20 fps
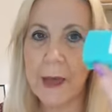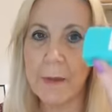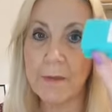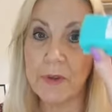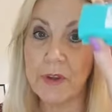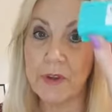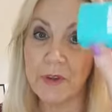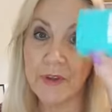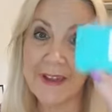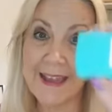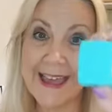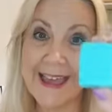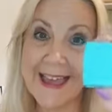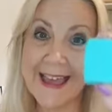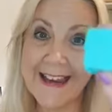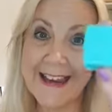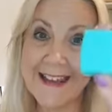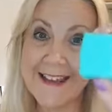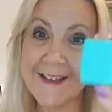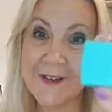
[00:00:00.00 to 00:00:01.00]
You can get
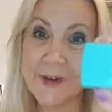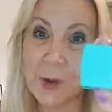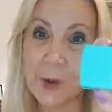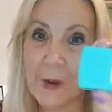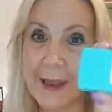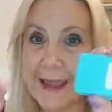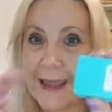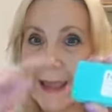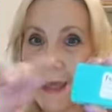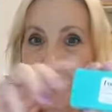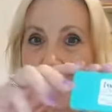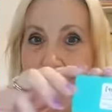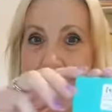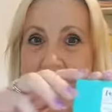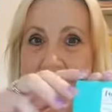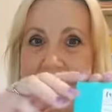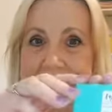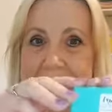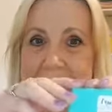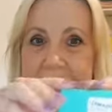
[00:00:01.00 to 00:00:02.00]
a little ink
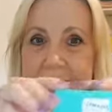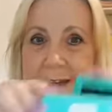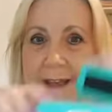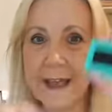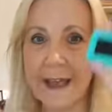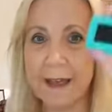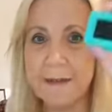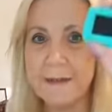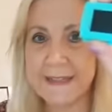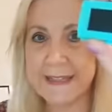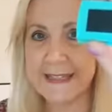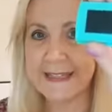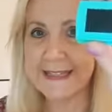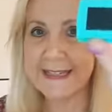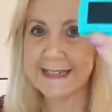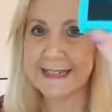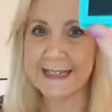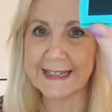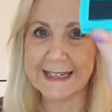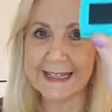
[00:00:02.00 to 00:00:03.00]
pad. So this
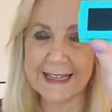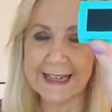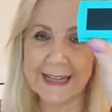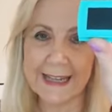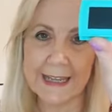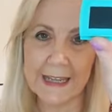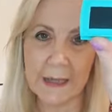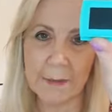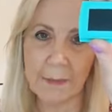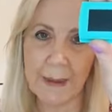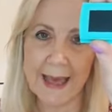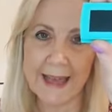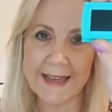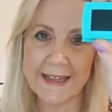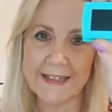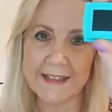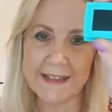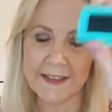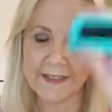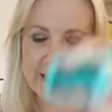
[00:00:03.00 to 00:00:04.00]
is a little ink
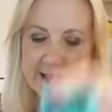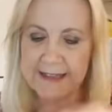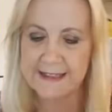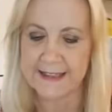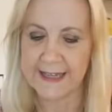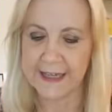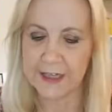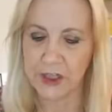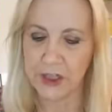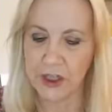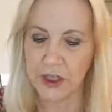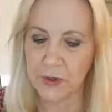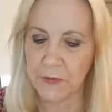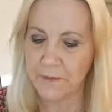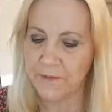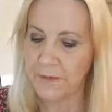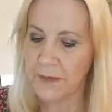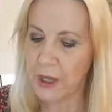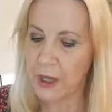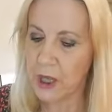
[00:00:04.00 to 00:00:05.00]
pad that they send
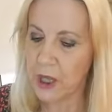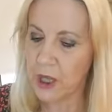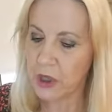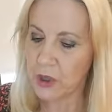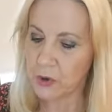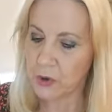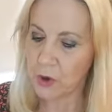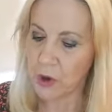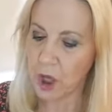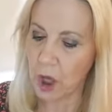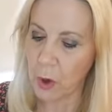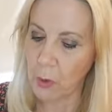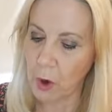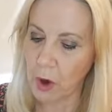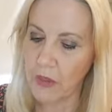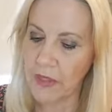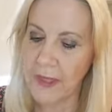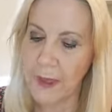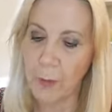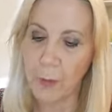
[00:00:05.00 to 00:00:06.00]
you. You can go
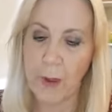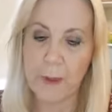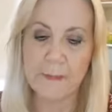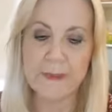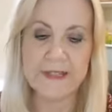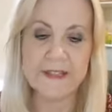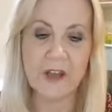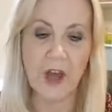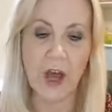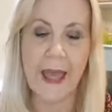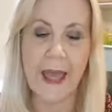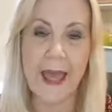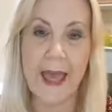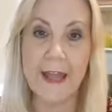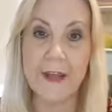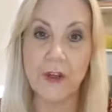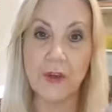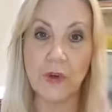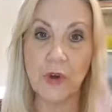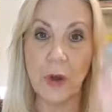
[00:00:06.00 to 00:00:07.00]
on their website
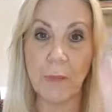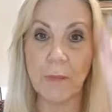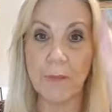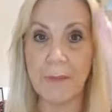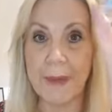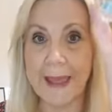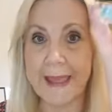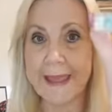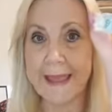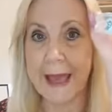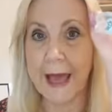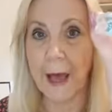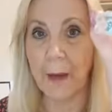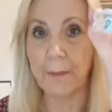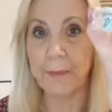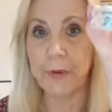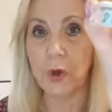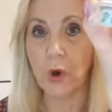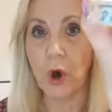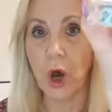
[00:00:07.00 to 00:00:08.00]
and you can make
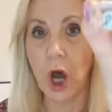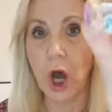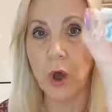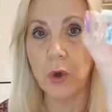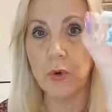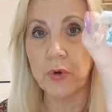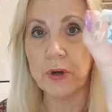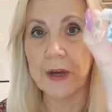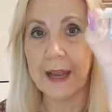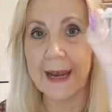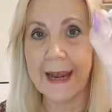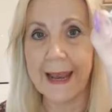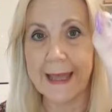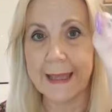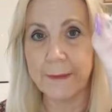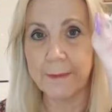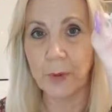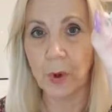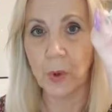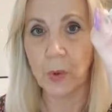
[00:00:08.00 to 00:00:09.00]
up your own
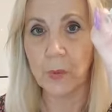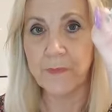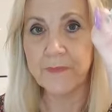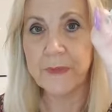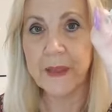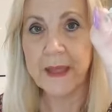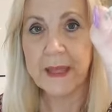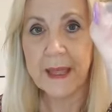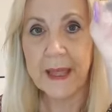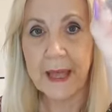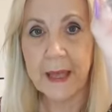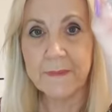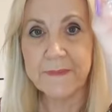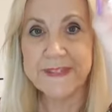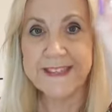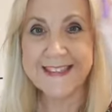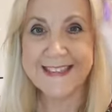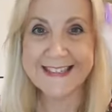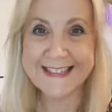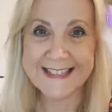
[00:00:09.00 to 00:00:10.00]
label.
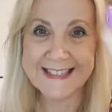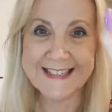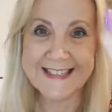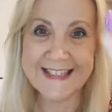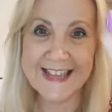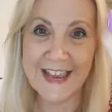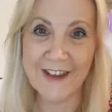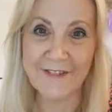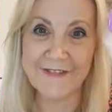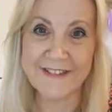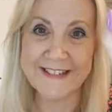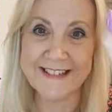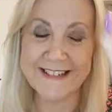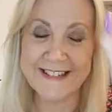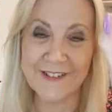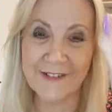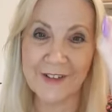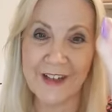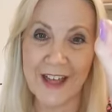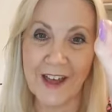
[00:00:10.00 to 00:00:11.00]
So this is Sarah's
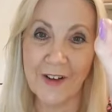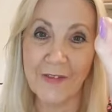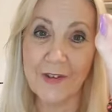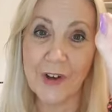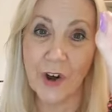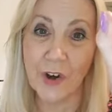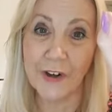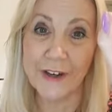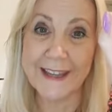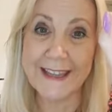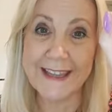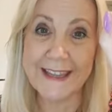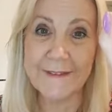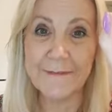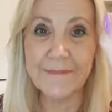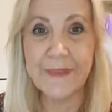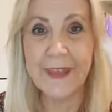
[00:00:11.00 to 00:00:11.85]
little girl, Connie.